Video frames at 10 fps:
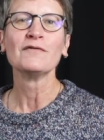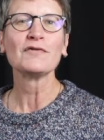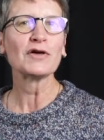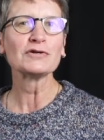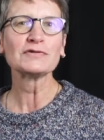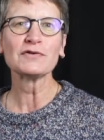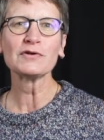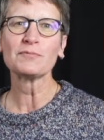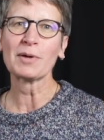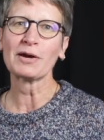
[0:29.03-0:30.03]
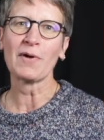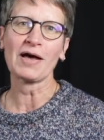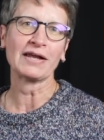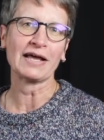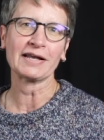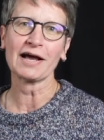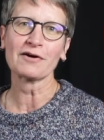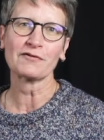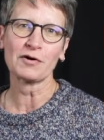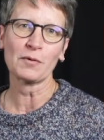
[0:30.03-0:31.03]
For those of you who've been around
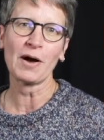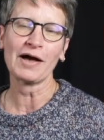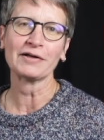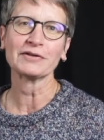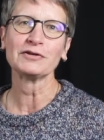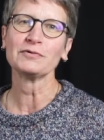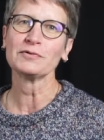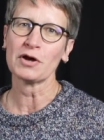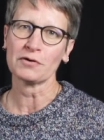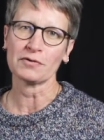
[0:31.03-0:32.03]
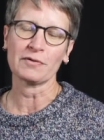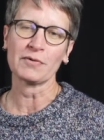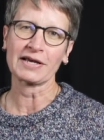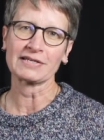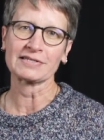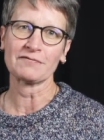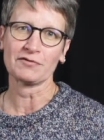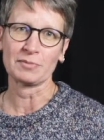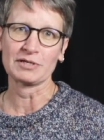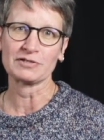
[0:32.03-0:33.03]
Antioch for a while, you know that Rick is
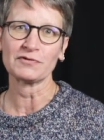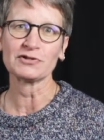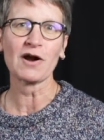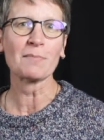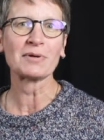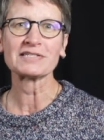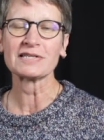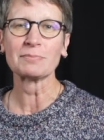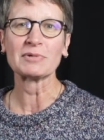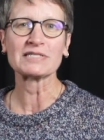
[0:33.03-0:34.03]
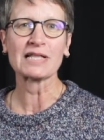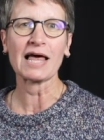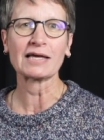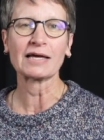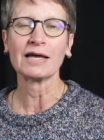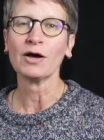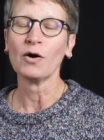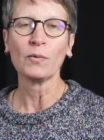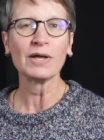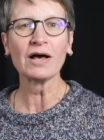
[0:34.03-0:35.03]
infamous for dropping statements like,
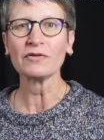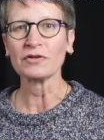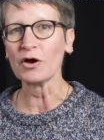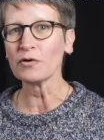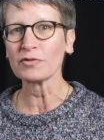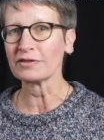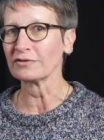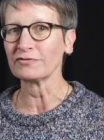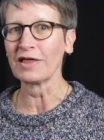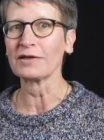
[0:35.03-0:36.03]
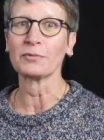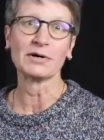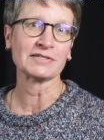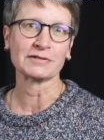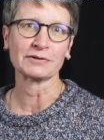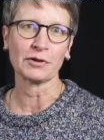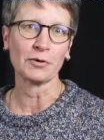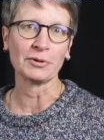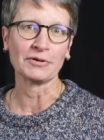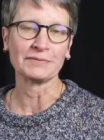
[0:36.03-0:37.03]
"We all know that the flood wasn't
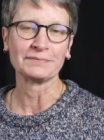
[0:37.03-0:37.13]
global."